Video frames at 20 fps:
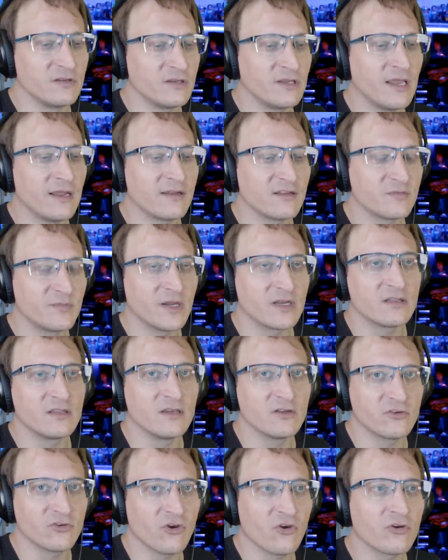You can't expect
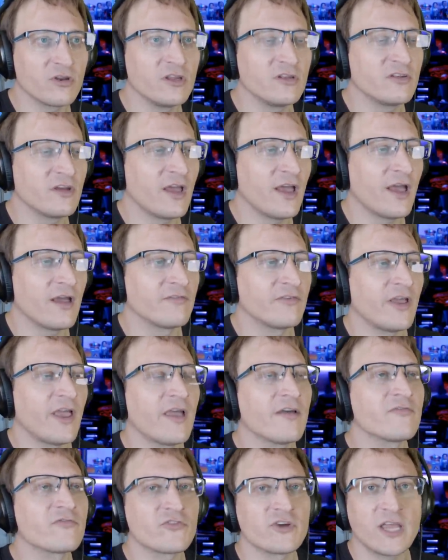the attorney to have
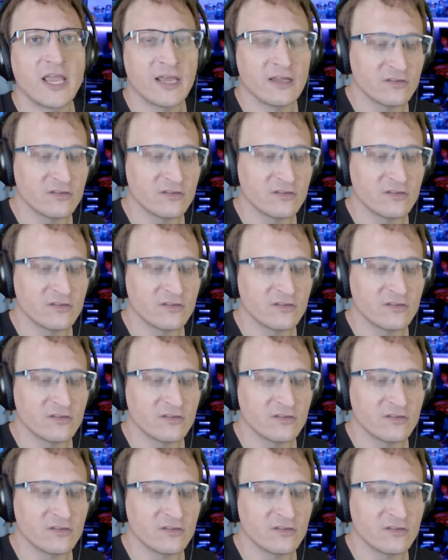every